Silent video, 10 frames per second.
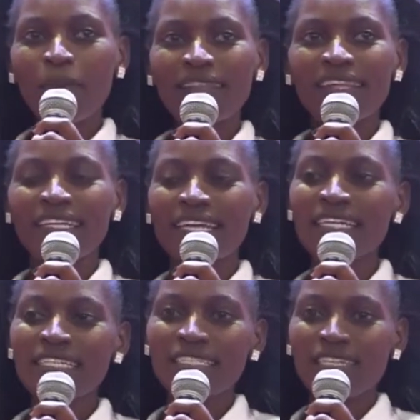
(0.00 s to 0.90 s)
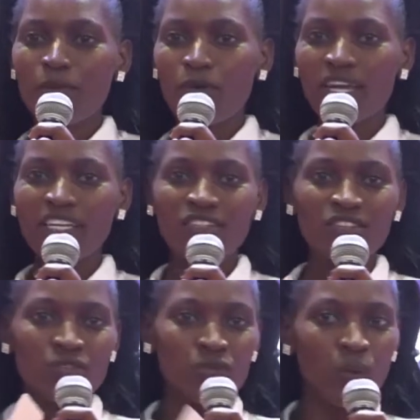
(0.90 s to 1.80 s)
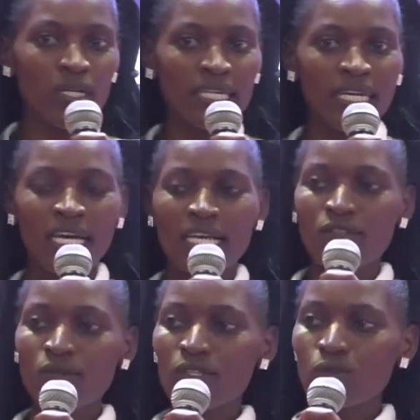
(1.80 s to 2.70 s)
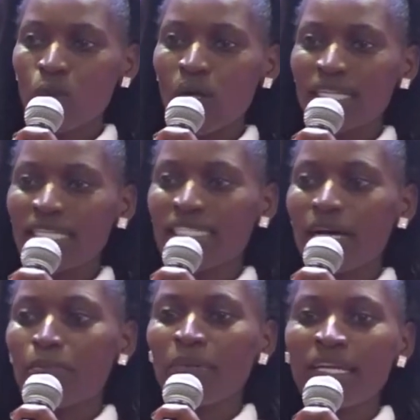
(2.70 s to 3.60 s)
than any double-edged sword. So the sword is a big